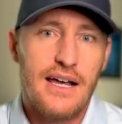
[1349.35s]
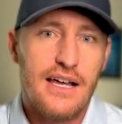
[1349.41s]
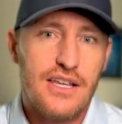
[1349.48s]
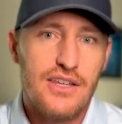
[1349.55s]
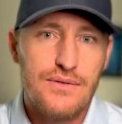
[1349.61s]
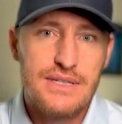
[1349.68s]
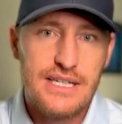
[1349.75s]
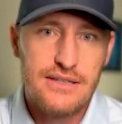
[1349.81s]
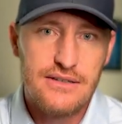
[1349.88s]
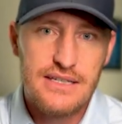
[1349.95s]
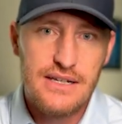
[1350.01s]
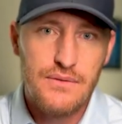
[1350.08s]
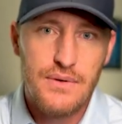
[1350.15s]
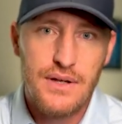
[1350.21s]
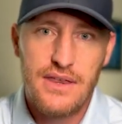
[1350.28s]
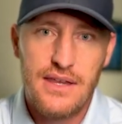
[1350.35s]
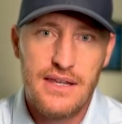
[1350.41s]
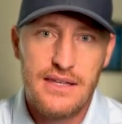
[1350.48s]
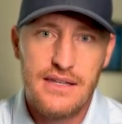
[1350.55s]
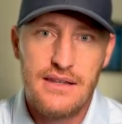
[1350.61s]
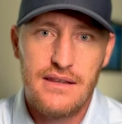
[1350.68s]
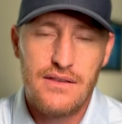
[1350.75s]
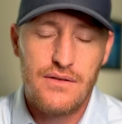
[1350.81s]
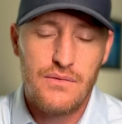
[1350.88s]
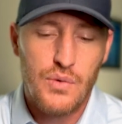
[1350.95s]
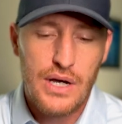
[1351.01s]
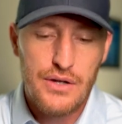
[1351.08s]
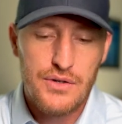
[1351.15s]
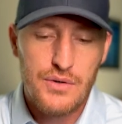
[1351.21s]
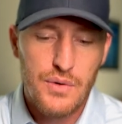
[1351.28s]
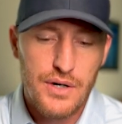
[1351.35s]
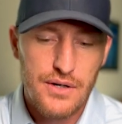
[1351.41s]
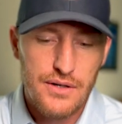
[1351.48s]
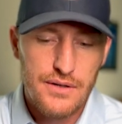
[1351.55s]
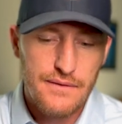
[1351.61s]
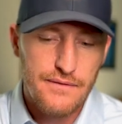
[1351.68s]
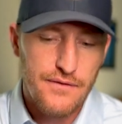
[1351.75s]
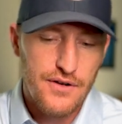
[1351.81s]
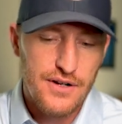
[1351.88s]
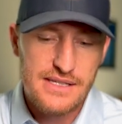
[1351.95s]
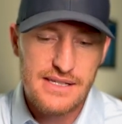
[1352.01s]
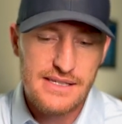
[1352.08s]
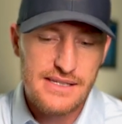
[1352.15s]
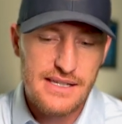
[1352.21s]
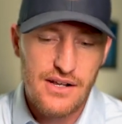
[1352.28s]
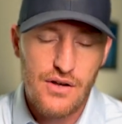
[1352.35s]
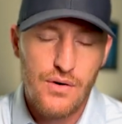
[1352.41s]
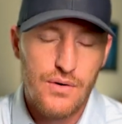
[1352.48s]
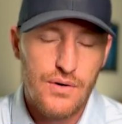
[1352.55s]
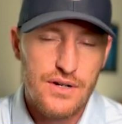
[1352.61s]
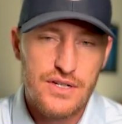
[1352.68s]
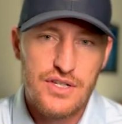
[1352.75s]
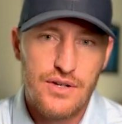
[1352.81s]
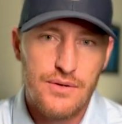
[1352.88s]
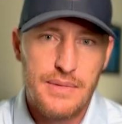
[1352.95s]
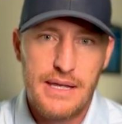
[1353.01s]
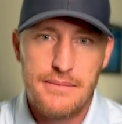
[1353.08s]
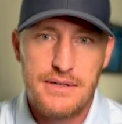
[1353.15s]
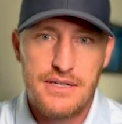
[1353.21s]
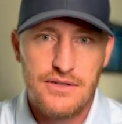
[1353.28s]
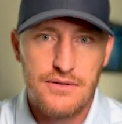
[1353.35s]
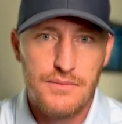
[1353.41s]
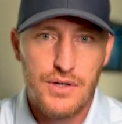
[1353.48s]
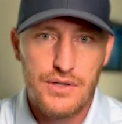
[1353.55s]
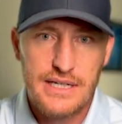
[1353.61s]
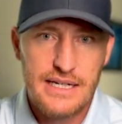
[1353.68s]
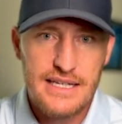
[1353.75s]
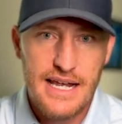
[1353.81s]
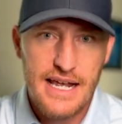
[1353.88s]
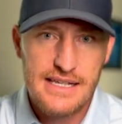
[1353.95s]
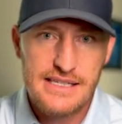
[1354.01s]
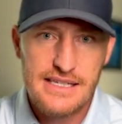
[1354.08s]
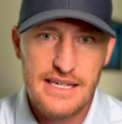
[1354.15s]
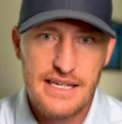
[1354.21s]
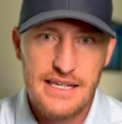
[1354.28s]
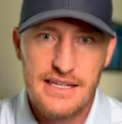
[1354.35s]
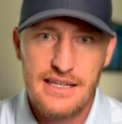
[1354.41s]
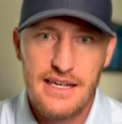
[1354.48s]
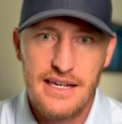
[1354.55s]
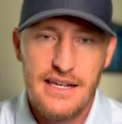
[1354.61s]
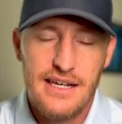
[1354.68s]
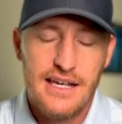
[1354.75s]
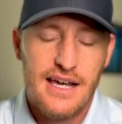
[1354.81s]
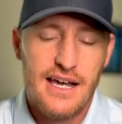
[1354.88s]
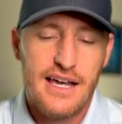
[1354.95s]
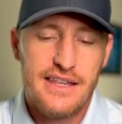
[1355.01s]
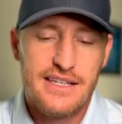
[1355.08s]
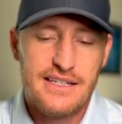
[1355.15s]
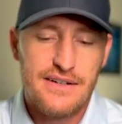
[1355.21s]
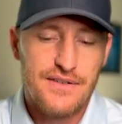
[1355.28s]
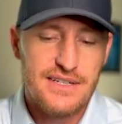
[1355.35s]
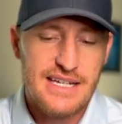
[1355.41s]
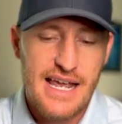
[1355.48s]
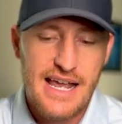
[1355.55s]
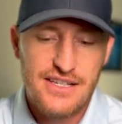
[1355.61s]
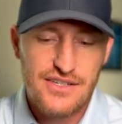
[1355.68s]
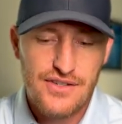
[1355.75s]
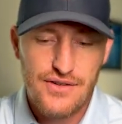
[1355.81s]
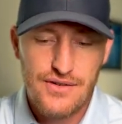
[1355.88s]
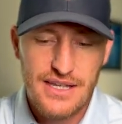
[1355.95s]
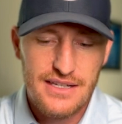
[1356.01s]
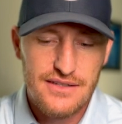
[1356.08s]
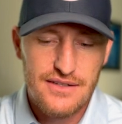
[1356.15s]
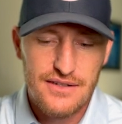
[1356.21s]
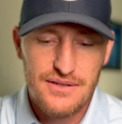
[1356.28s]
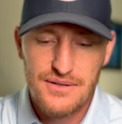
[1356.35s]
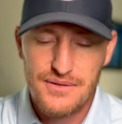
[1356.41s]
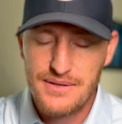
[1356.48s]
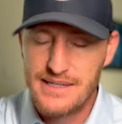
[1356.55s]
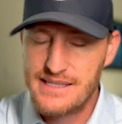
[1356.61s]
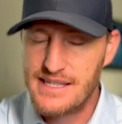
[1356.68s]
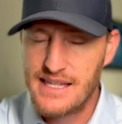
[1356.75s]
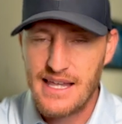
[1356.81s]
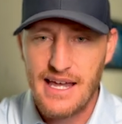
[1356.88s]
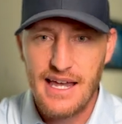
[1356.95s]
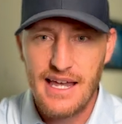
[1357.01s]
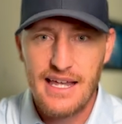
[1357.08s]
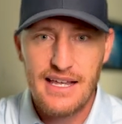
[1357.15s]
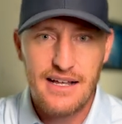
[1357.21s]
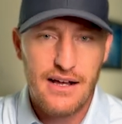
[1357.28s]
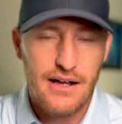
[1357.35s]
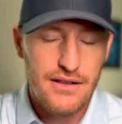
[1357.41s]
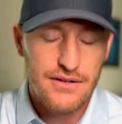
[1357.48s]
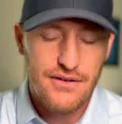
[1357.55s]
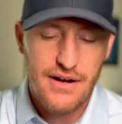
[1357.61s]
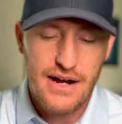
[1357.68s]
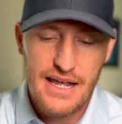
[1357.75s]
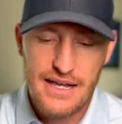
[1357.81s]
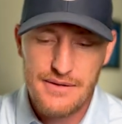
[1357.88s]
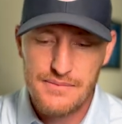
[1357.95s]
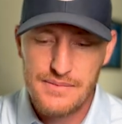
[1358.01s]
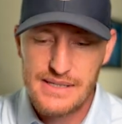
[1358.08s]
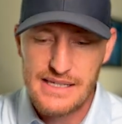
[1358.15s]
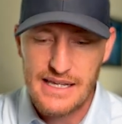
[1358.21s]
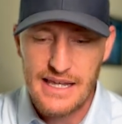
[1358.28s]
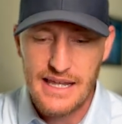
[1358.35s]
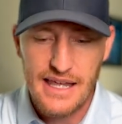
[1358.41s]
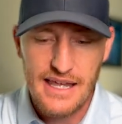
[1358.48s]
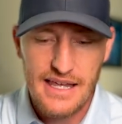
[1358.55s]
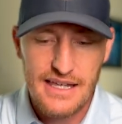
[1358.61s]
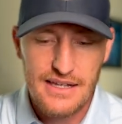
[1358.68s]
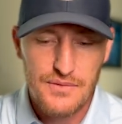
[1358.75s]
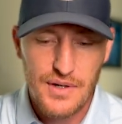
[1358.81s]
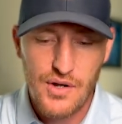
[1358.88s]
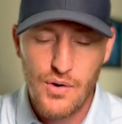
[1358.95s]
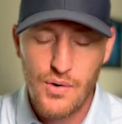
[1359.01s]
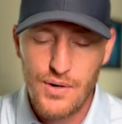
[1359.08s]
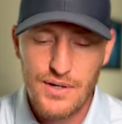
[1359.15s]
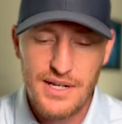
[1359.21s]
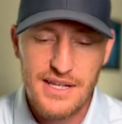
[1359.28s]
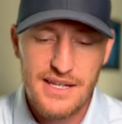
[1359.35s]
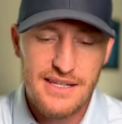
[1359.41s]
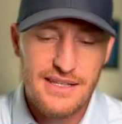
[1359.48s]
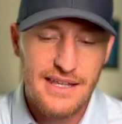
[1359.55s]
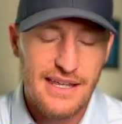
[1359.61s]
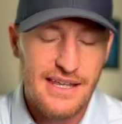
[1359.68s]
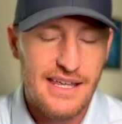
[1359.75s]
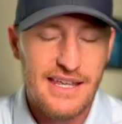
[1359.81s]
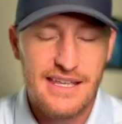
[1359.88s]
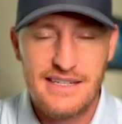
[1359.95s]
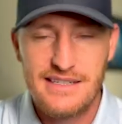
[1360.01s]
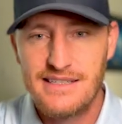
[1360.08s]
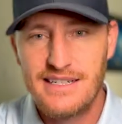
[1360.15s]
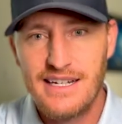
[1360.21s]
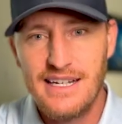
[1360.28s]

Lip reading: utility within Wilder World. For instance, like cores, you'll be able to do multitasking. The different tasks you can do is like holograms and recording and